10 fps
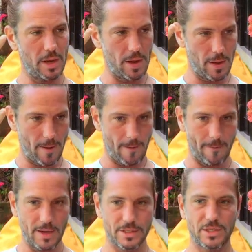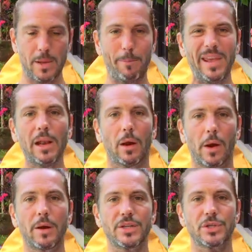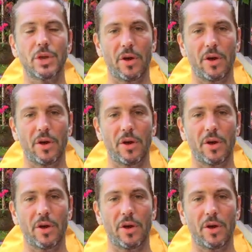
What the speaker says: let's say, pillars